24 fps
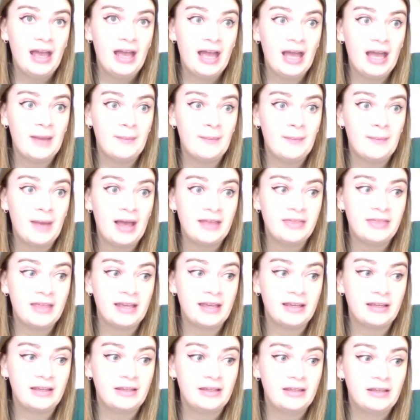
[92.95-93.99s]
Um, I
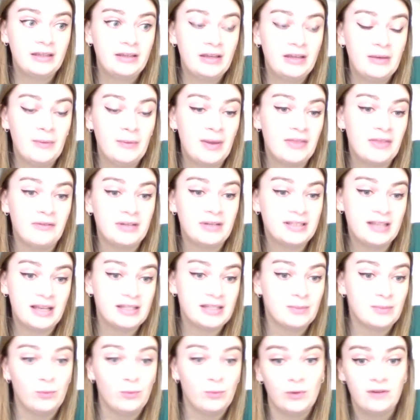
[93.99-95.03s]
think whether it's at a
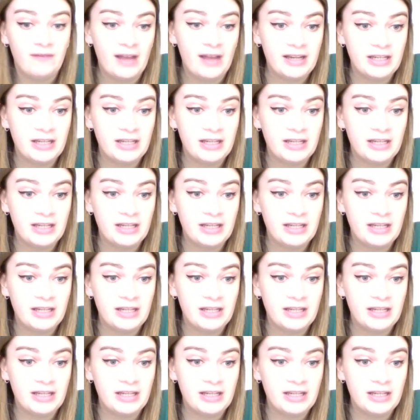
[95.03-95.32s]
smaller venue